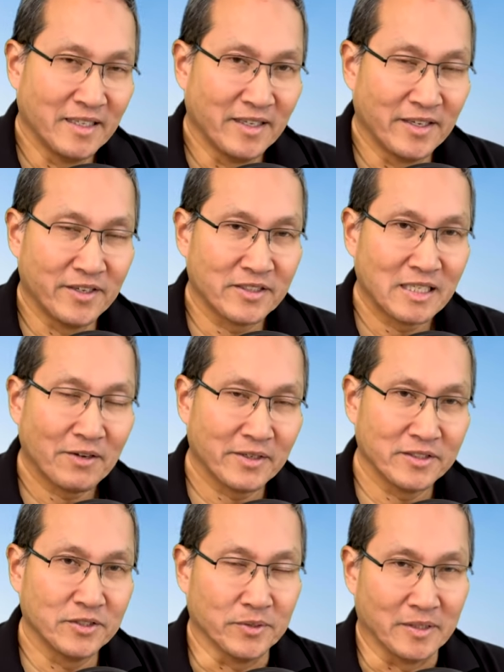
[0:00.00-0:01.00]
here's how I
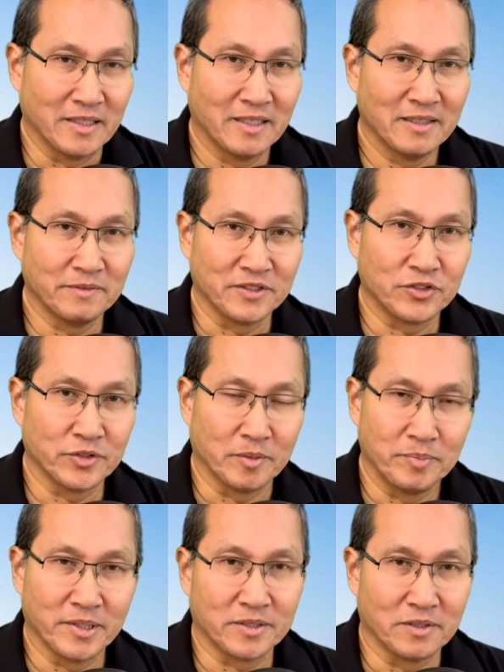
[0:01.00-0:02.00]
do it. Let me show you a
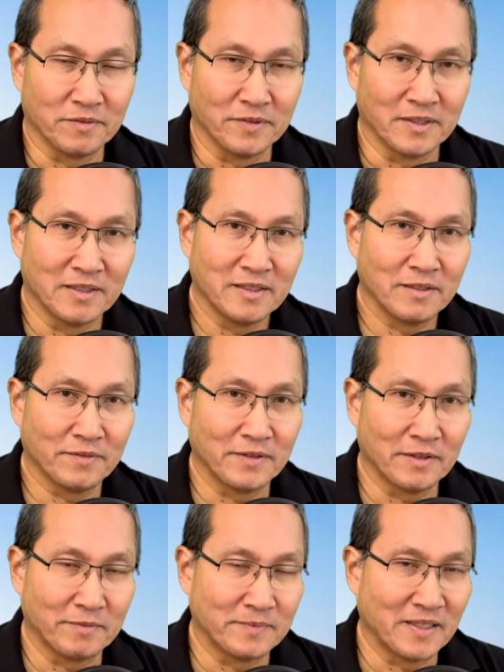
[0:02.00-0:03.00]
picture of
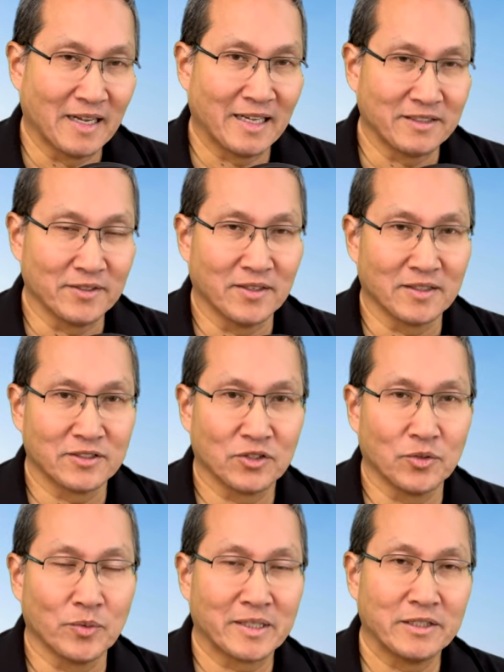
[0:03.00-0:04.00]
the hot dog.
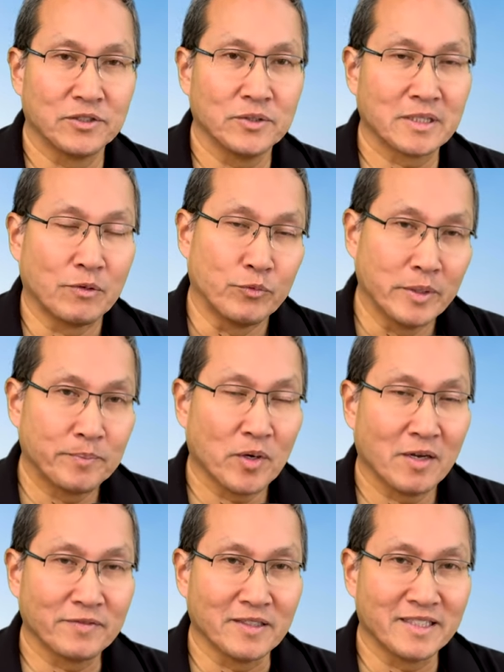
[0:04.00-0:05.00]
So what I do is I rip
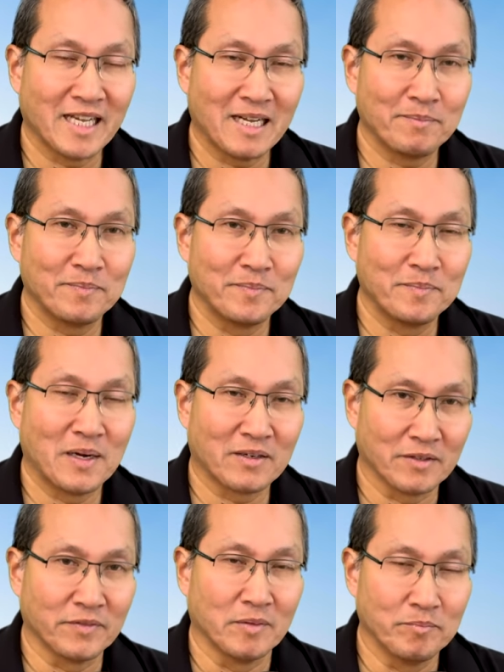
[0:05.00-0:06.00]
off the top part
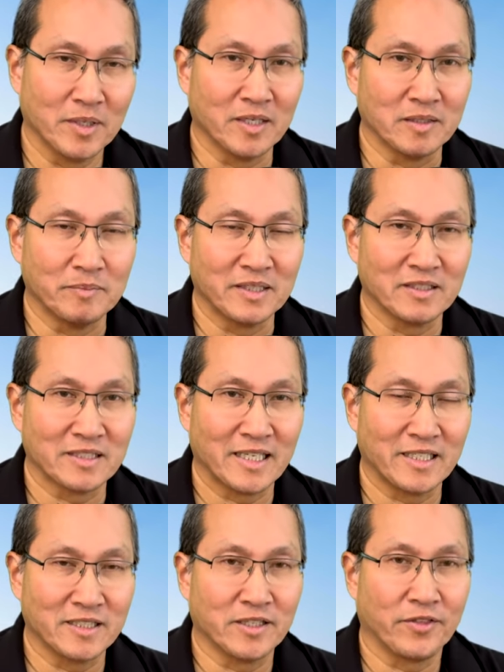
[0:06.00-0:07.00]
of the bun because that
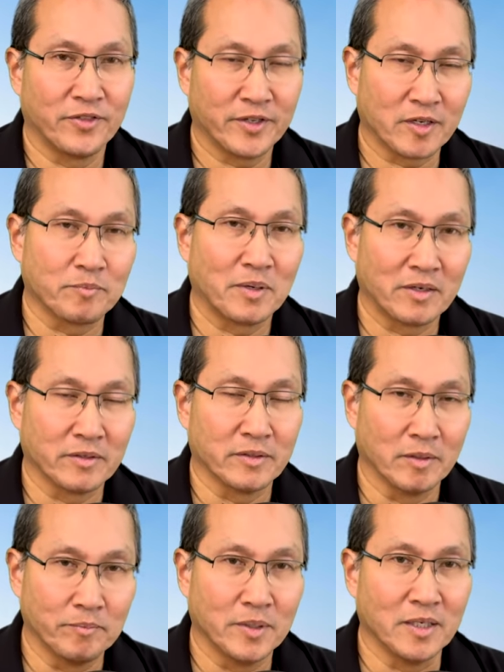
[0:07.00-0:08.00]
is the thicker part of
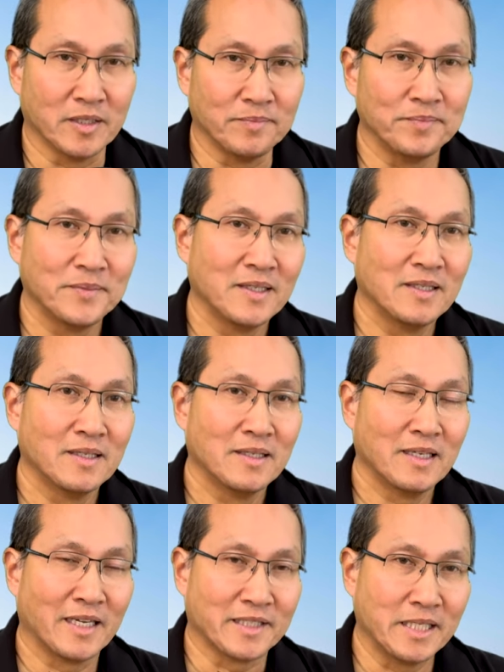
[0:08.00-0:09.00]
the bun.
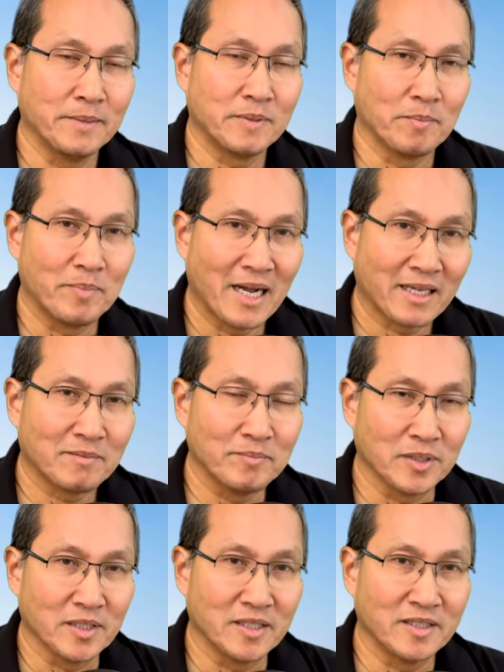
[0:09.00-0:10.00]
I keep the bottom
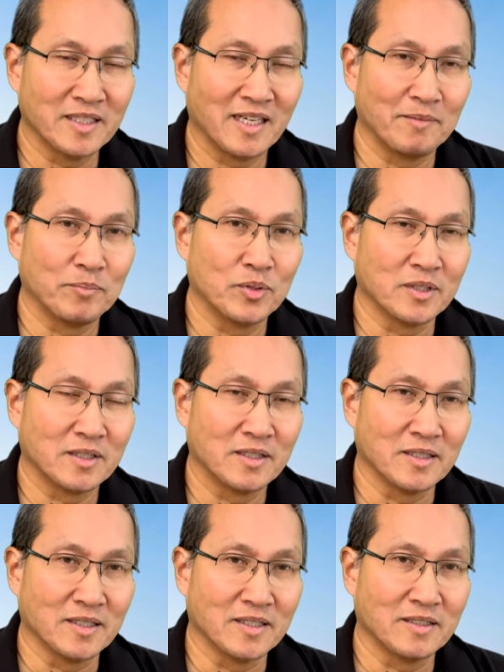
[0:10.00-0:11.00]
bun. I put
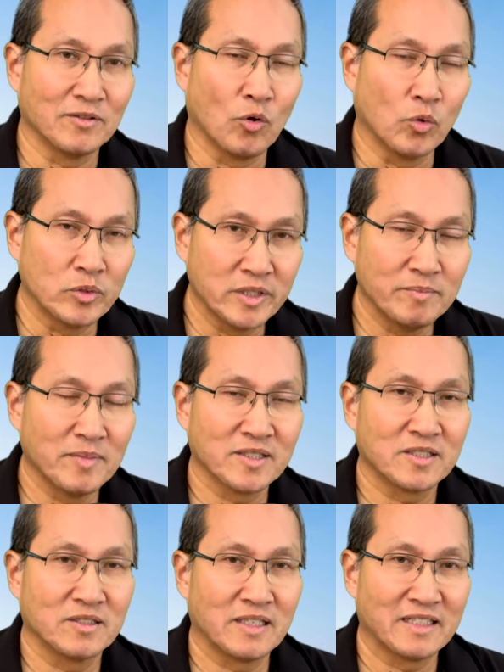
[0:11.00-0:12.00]
only
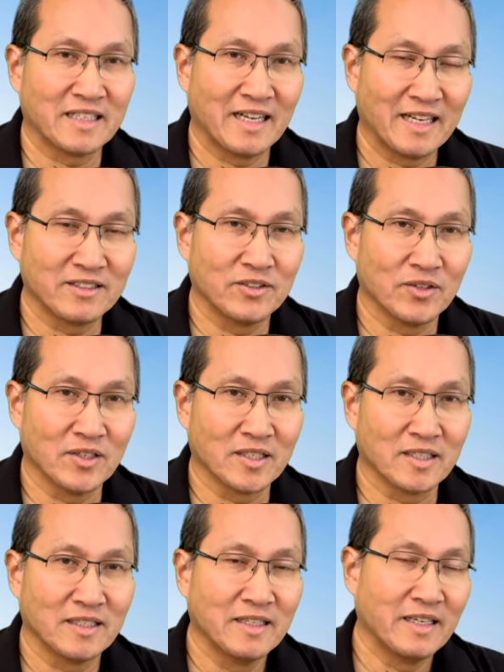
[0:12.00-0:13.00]
mustard on the hot
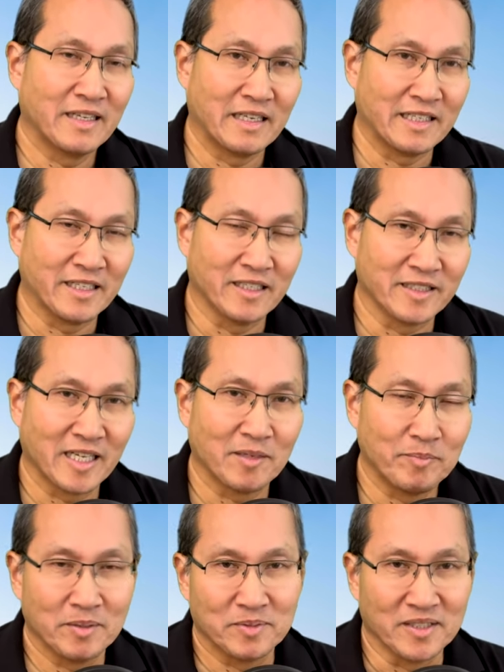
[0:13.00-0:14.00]
dog, and I get a Diet
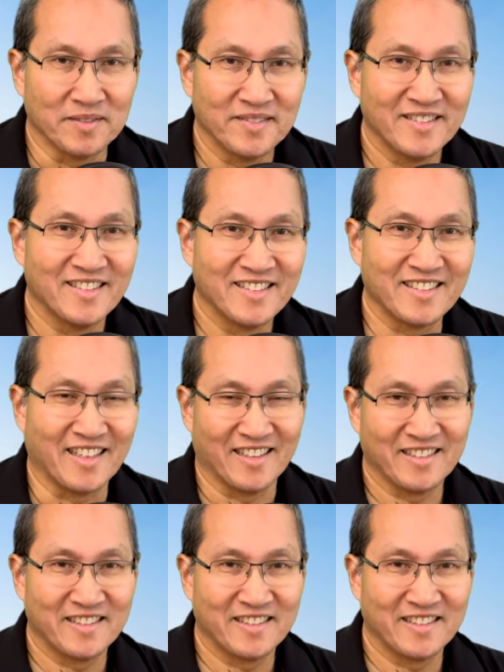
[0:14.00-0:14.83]
Pepsi. Yeah.